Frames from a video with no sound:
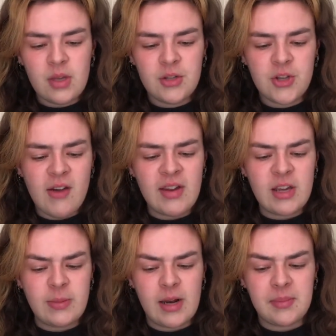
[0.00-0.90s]
Jerry
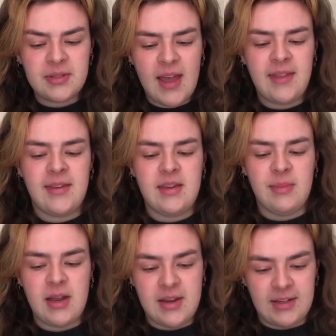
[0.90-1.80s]
had been upset that he
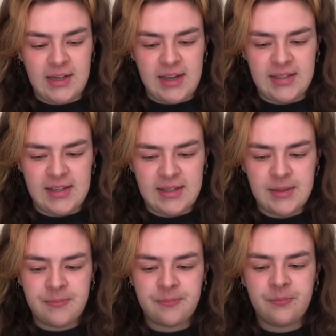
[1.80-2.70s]
might need glasses.
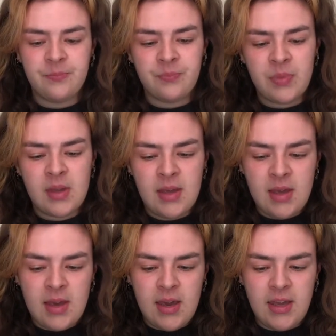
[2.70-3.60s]

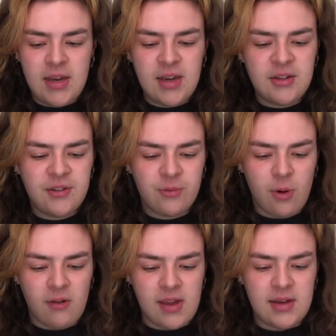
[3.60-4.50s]
He needn't have
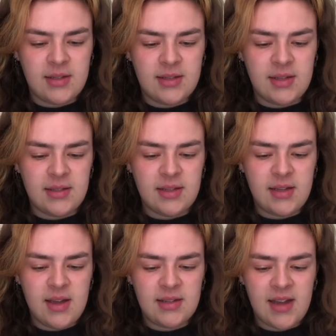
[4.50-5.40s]
worried, since it
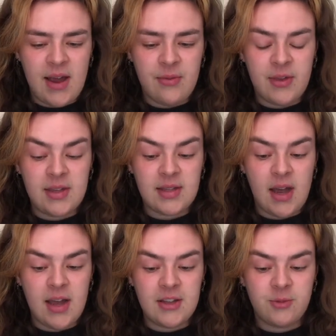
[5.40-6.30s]
turned out that his
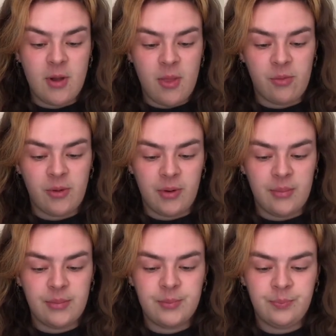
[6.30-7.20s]
eyes weren't the
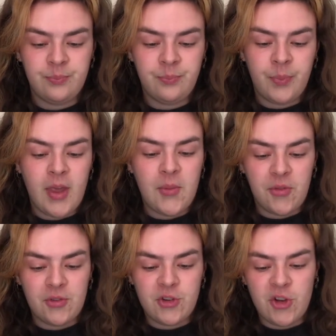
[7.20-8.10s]
problem. It was
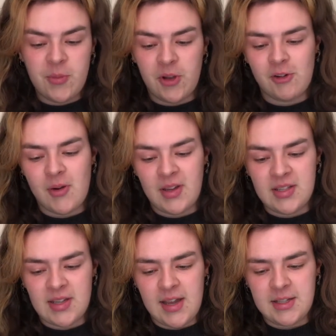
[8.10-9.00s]
the tumour growing
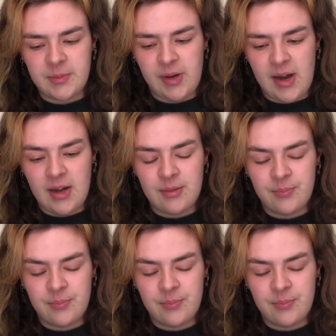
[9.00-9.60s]
inside his brain.